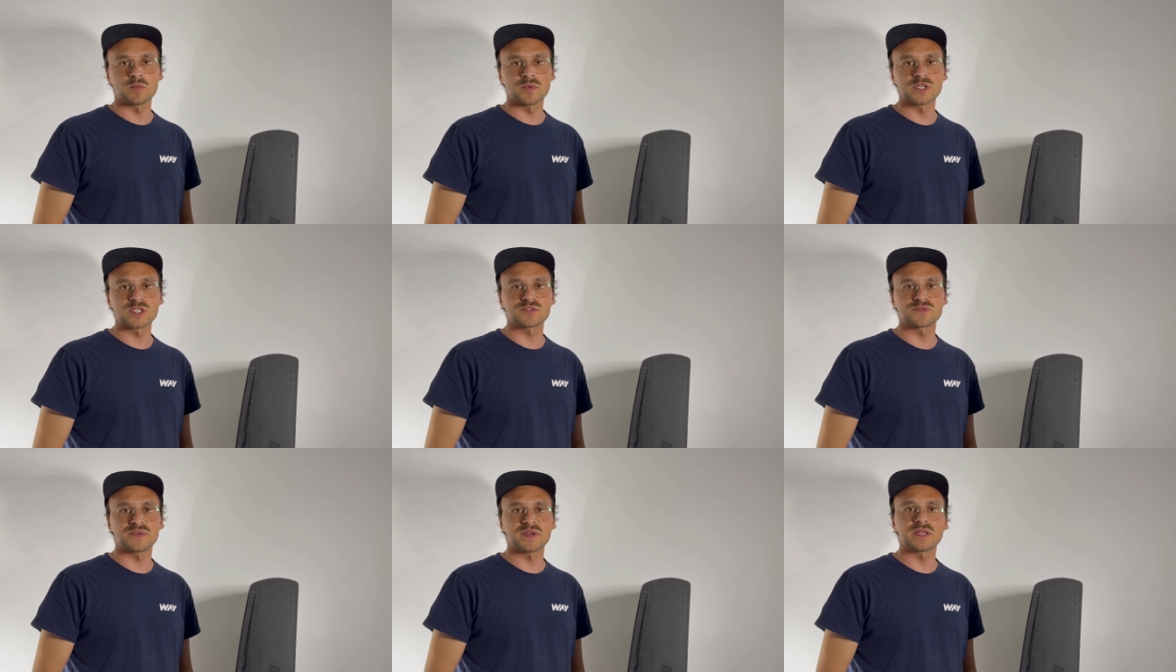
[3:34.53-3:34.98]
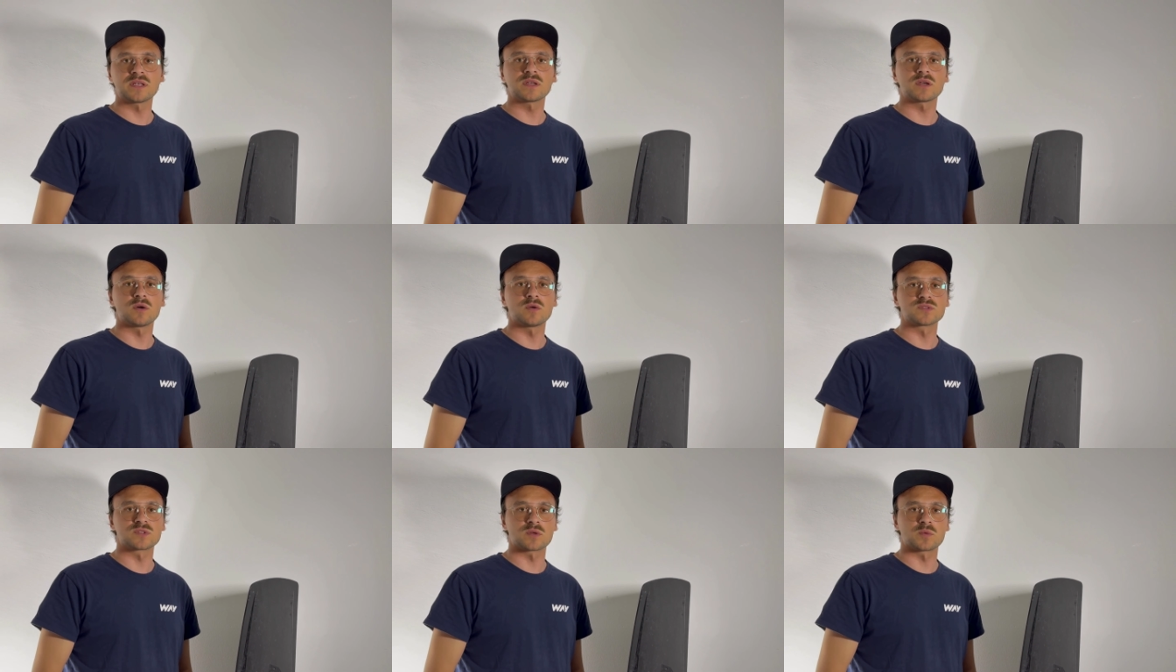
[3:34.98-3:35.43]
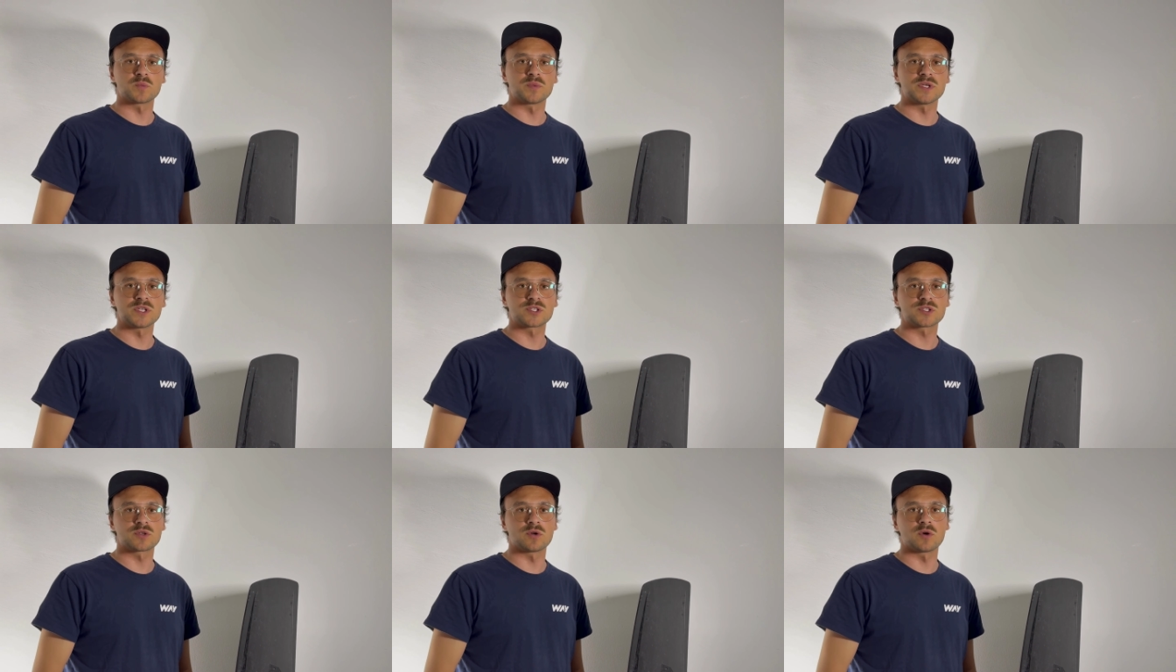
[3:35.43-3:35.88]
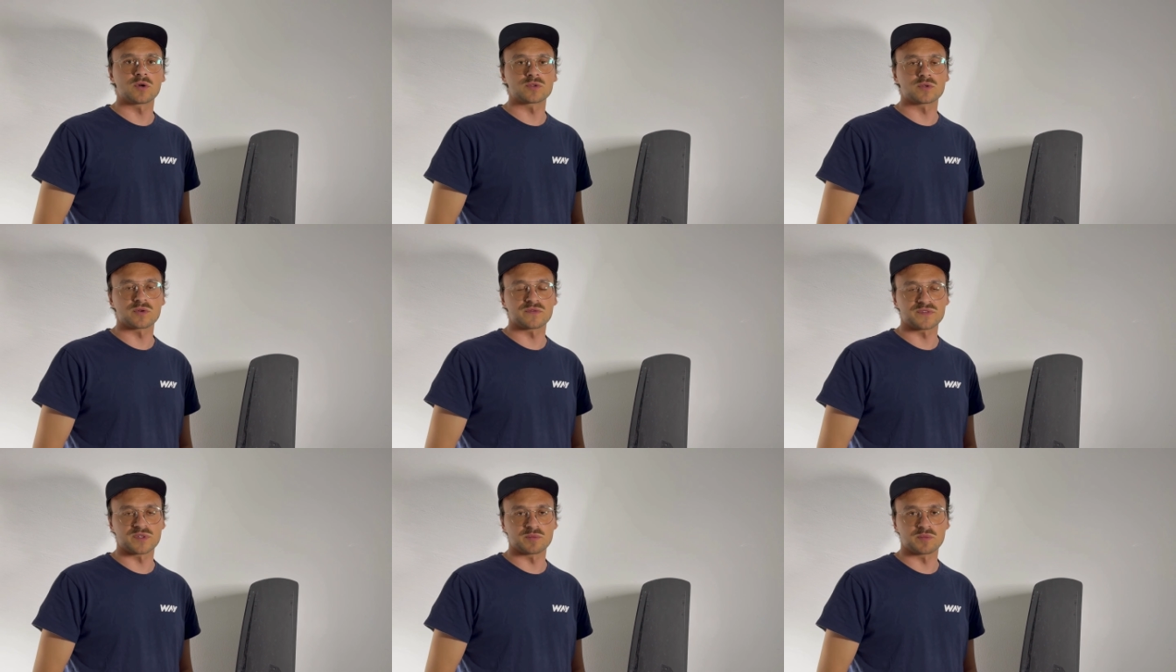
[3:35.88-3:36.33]
which fin goes on which
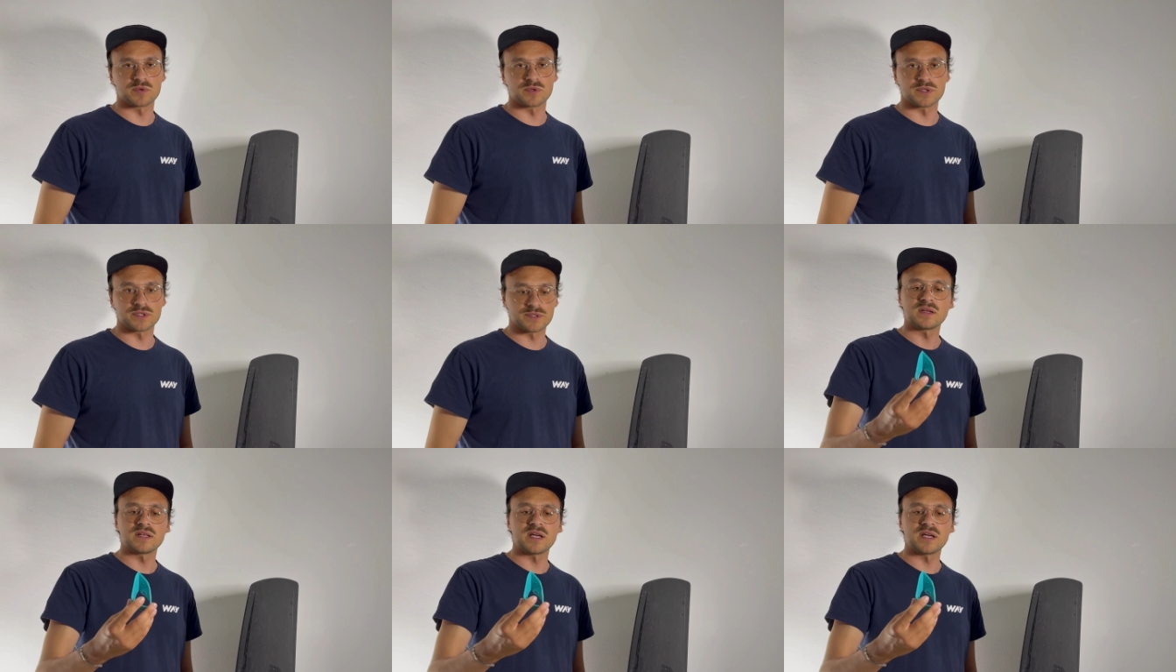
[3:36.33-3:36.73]
corner of the board.